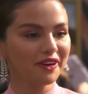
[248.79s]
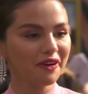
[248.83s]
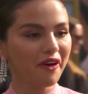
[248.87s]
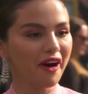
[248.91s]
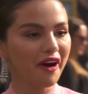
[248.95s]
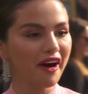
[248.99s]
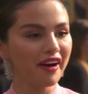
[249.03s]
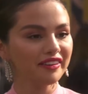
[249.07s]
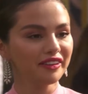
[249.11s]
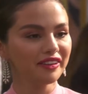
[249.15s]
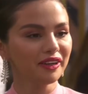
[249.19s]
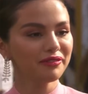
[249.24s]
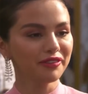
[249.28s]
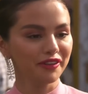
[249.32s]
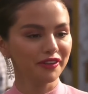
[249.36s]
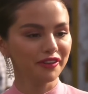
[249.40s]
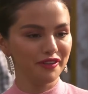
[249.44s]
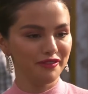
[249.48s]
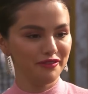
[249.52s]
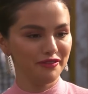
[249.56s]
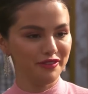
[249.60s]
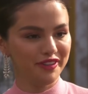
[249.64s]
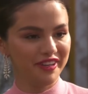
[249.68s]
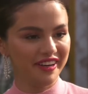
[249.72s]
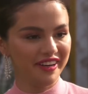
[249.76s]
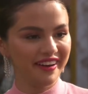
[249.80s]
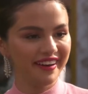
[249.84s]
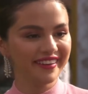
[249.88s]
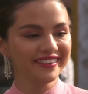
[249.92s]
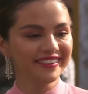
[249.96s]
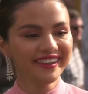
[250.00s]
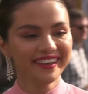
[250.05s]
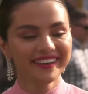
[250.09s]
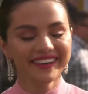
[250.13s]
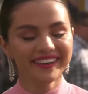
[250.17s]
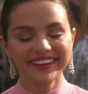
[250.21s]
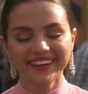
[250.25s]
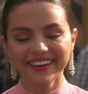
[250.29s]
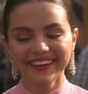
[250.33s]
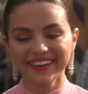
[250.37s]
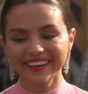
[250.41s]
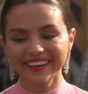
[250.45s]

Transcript: There have been a lot of posts